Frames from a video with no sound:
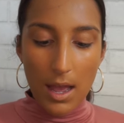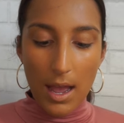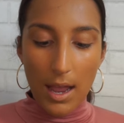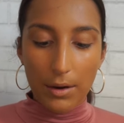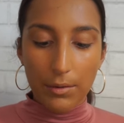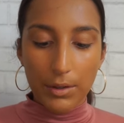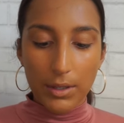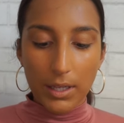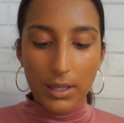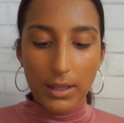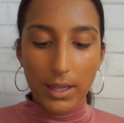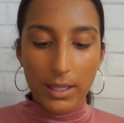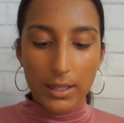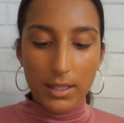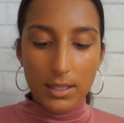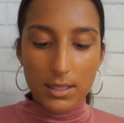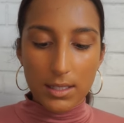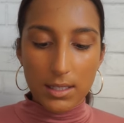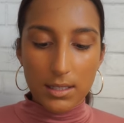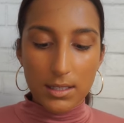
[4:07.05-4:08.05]
I really like
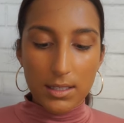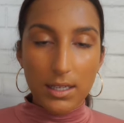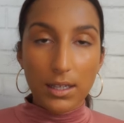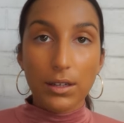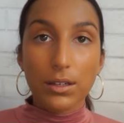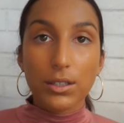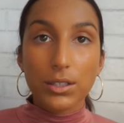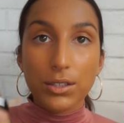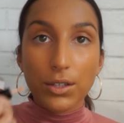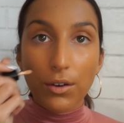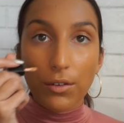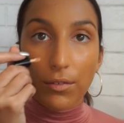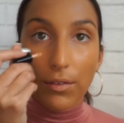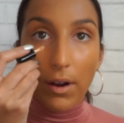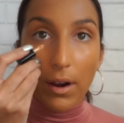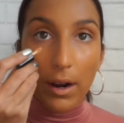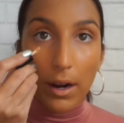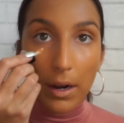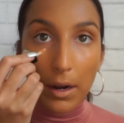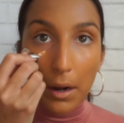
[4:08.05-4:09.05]
this concealer so
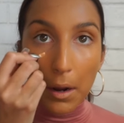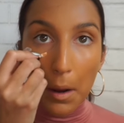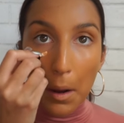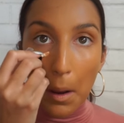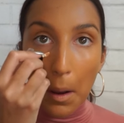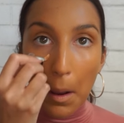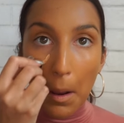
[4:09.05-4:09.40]
far.